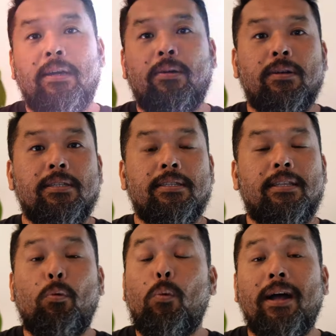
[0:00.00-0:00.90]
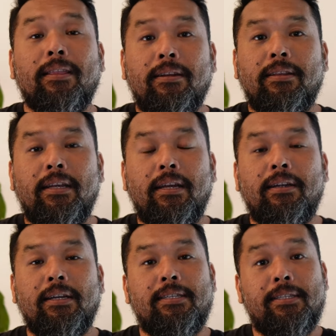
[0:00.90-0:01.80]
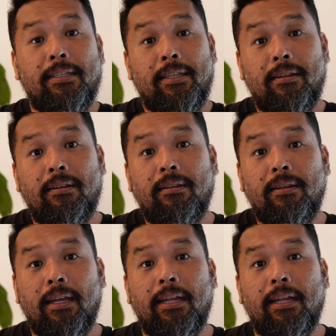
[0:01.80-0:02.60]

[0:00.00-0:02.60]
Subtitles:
because the water there is still,